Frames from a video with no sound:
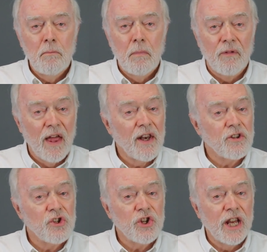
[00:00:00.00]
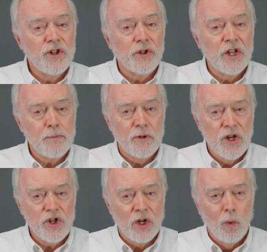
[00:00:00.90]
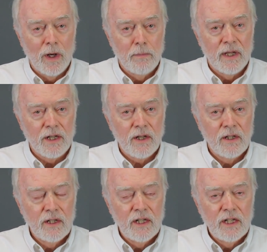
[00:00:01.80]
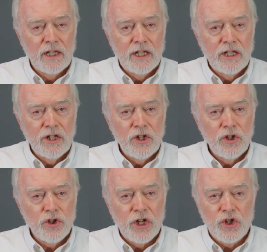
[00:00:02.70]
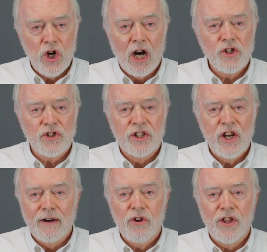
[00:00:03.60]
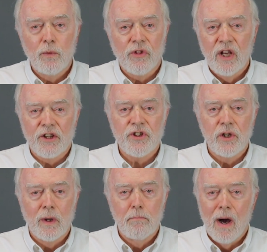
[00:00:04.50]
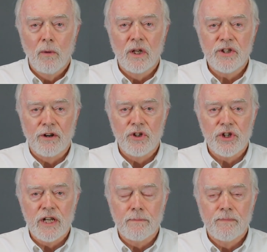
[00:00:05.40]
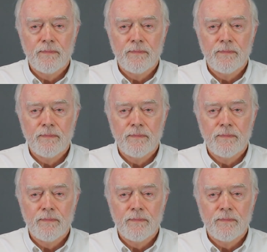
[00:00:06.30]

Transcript: But that doesn't change her disposition one bit. She charges into everything with gusto and boundless energy."